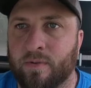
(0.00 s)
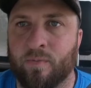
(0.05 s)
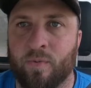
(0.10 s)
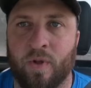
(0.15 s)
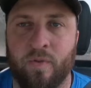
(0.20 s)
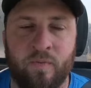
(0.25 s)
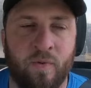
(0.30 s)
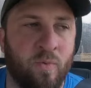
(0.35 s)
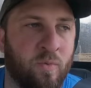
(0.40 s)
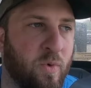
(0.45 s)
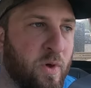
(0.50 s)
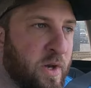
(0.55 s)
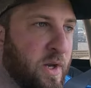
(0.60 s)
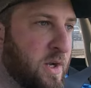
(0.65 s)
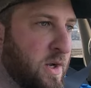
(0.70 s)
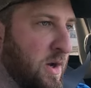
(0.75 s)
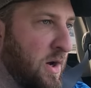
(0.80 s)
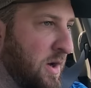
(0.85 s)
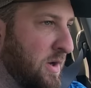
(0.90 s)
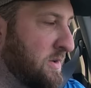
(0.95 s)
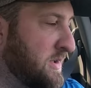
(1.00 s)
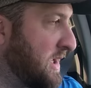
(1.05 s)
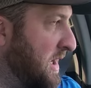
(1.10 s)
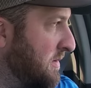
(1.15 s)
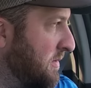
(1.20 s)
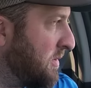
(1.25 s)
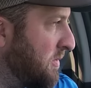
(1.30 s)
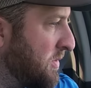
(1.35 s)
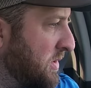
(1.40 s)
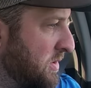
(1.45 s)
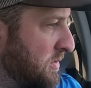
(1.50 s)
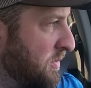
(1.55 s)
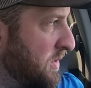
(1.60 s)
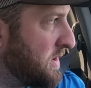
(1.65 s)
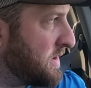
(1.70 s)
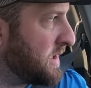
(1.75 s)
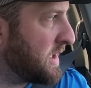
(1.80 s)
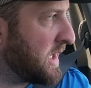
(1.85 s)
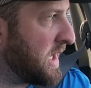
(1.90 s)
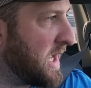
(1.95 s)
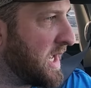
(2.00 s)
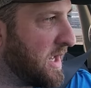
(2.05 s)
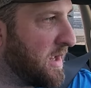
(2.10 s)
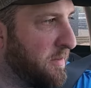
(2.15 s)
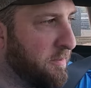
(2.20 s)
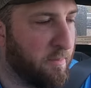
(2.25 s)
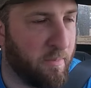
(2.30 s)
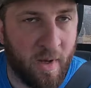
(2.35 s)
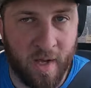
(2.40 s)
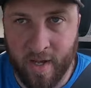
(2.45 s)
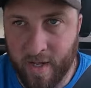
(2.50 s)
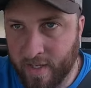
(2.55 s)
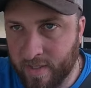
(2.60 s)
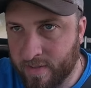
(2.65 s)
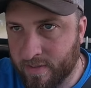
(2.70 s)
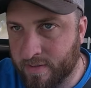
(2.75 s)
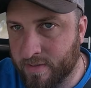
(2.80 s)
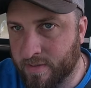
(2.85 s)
If you would have called that, we would have won the game, but,